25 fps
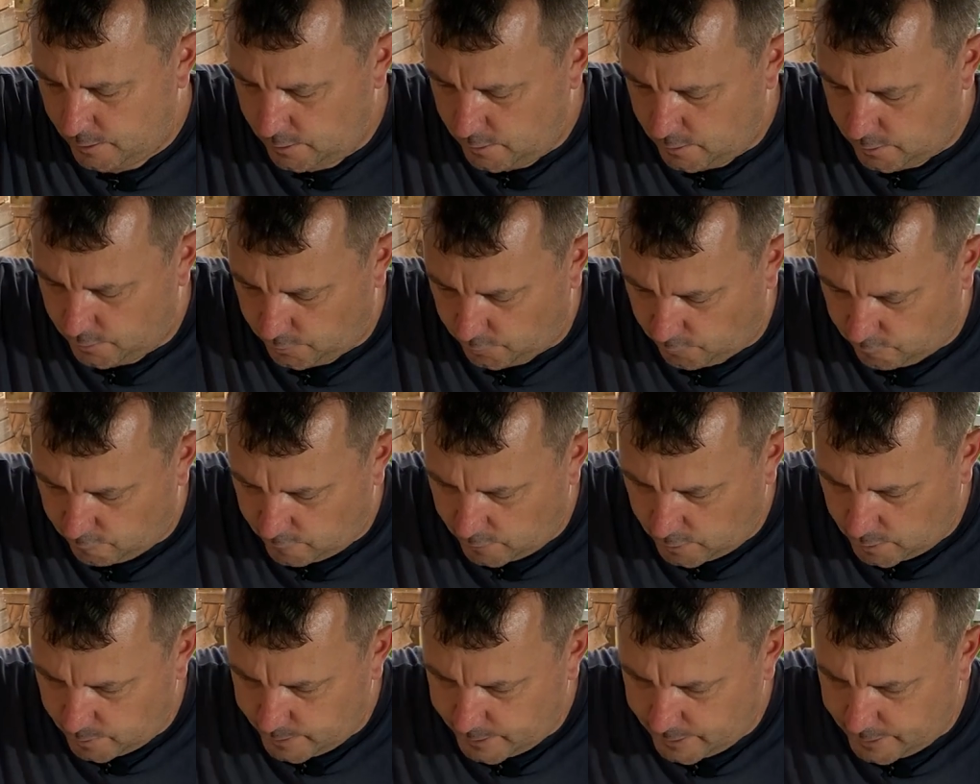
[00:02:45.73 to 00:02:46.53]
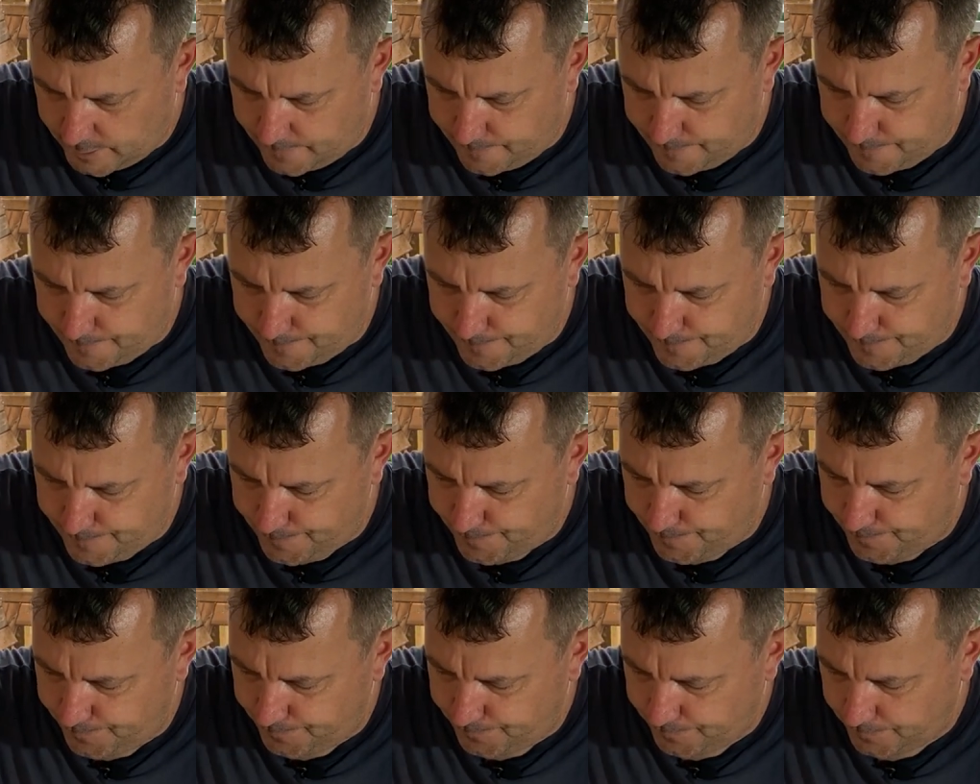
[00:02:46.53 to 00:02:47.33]
and growing.
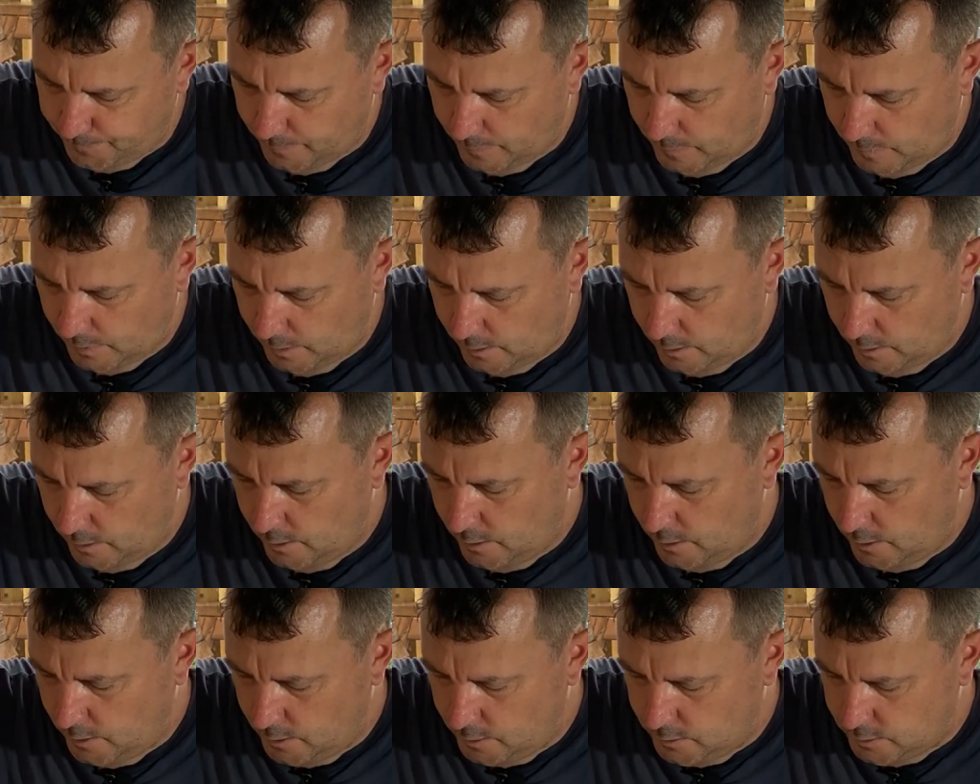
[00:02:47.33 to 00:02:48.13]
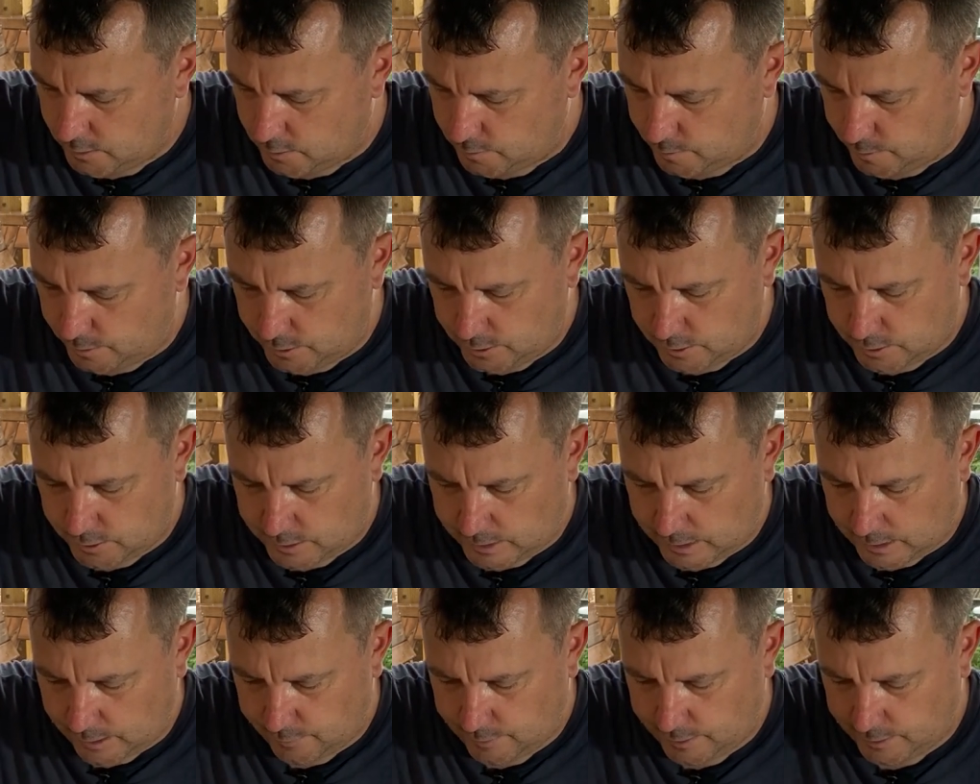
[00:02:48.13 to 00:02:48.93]
So we just
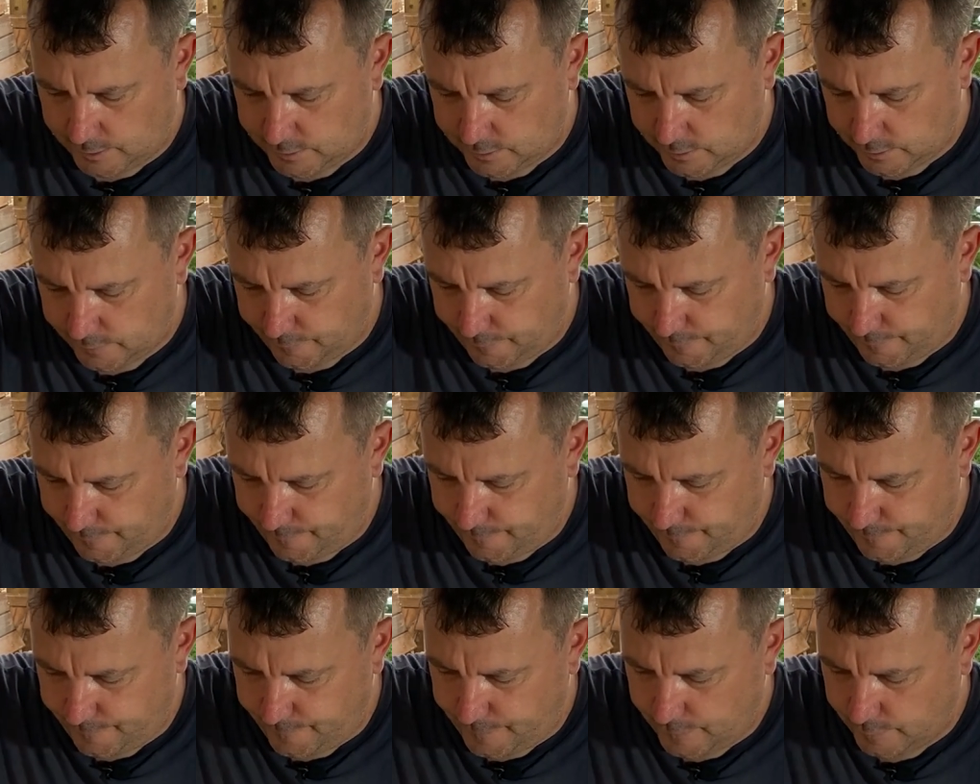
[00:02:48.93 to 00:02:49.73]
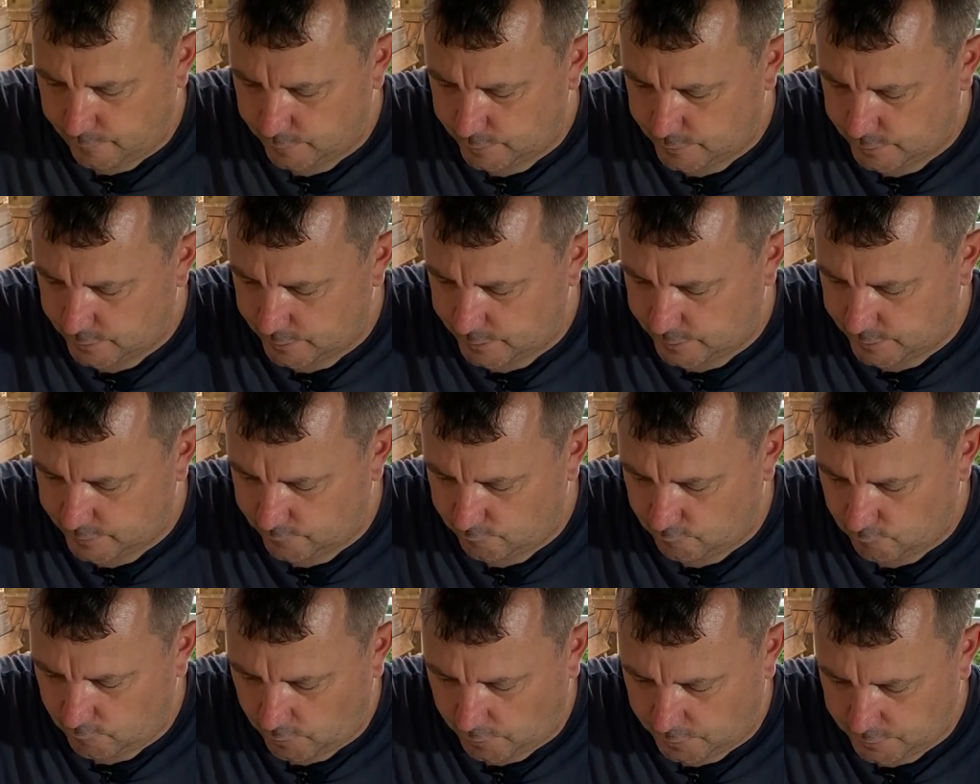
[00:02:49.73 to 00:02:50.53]
now need to filter this
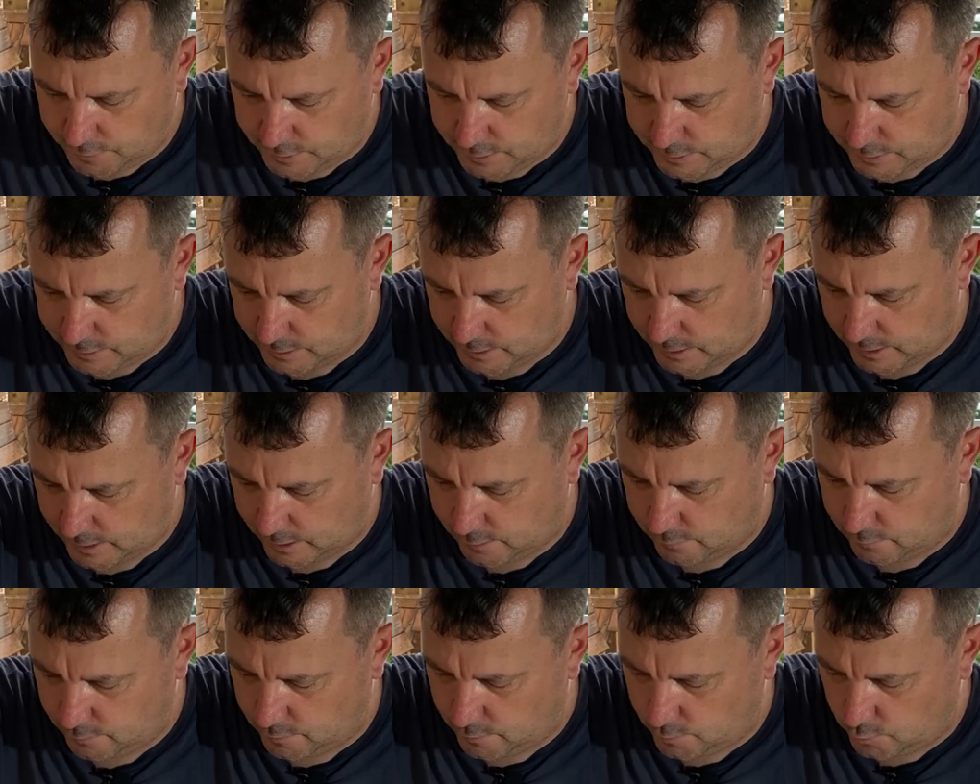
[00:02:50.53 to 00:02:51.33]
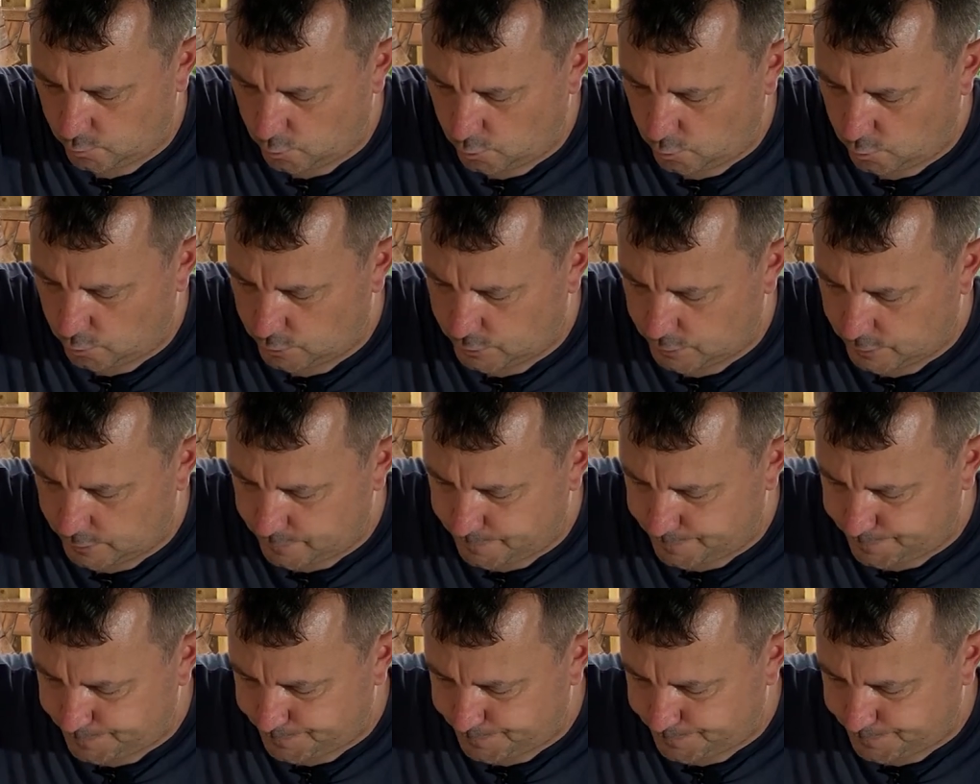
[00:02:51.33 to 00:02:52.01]
rice out of the water.